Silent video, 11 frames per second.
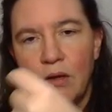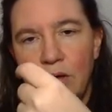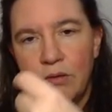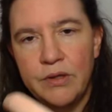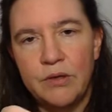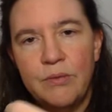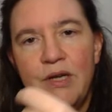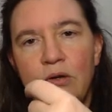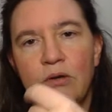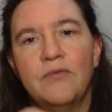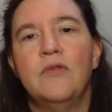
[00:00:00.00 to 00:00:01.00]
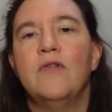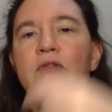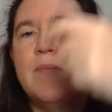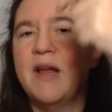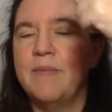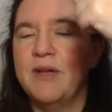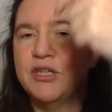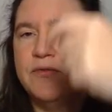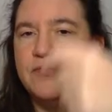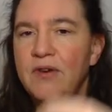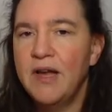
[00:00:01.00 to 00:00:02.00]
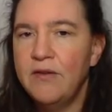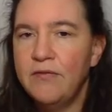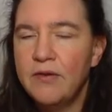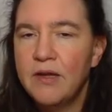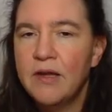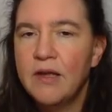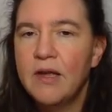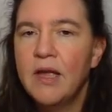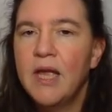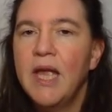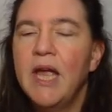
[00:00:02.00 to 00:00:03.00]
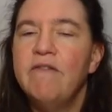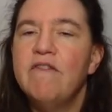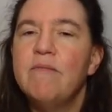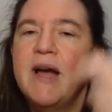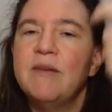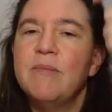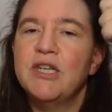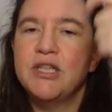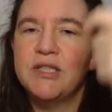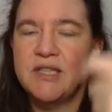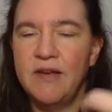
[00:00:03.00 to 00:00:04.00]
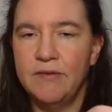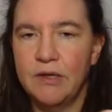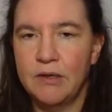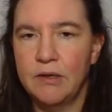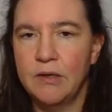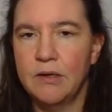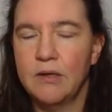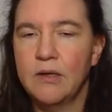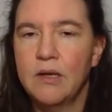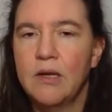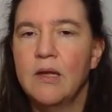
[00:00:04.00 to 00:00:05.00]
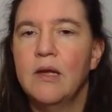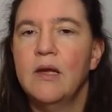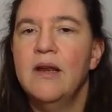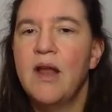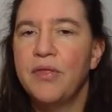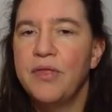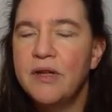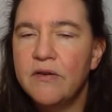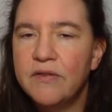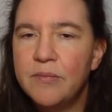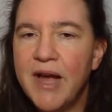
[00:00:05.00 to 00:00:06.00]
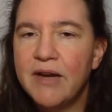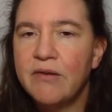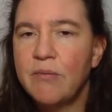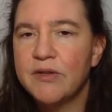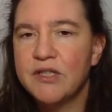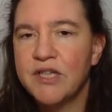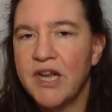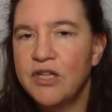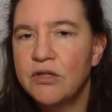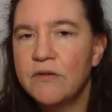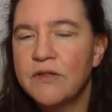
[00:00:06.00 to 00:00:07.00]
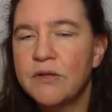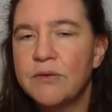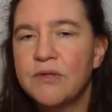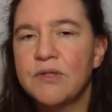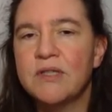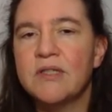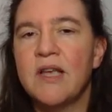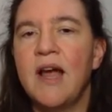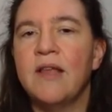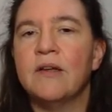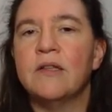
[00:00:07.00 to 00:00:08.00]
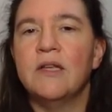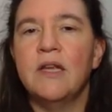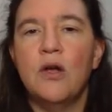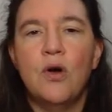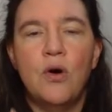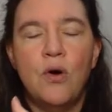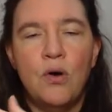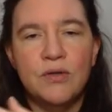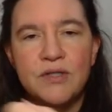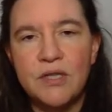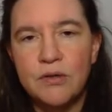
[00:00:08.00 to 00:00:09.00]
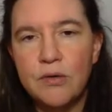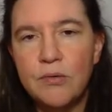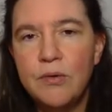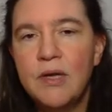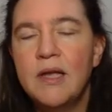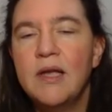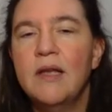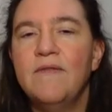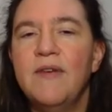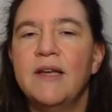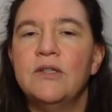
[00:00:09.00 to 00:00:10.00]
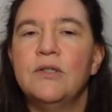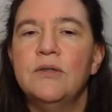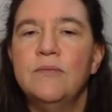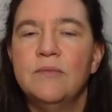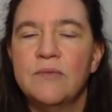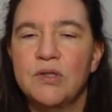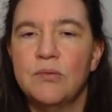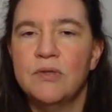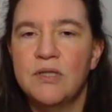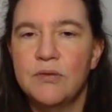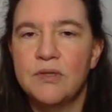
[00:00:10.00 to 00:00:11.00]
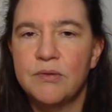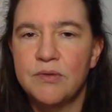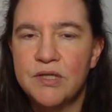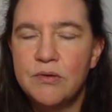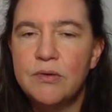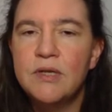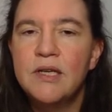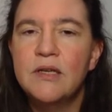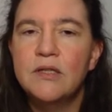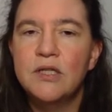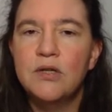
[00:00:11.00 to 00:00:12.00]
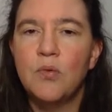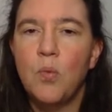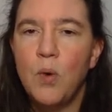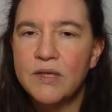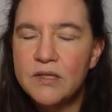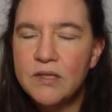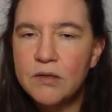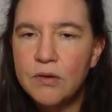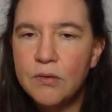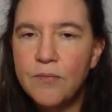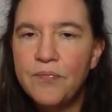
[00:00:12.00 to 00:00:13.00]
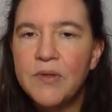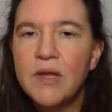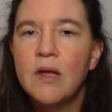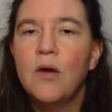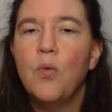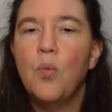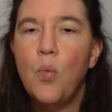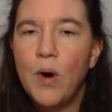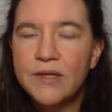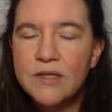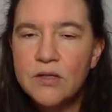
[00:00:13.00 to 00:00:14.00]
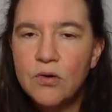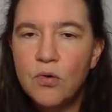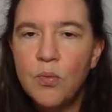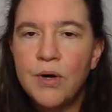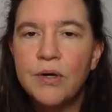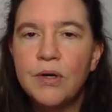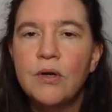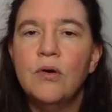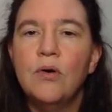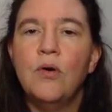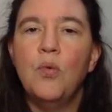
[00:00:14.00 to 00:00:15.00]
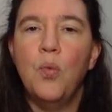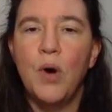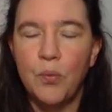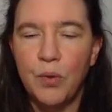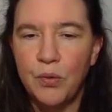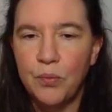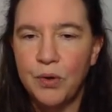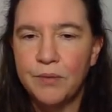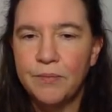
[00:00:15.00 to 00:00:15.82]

not 3, not 4, we might measure 5, and we might measure 7. Now think of the binary representation of those. So this is either the all 0 vector, so 0, 0, 0, 0, 1, 0, 1, 0, 1, or 1, 1, 1.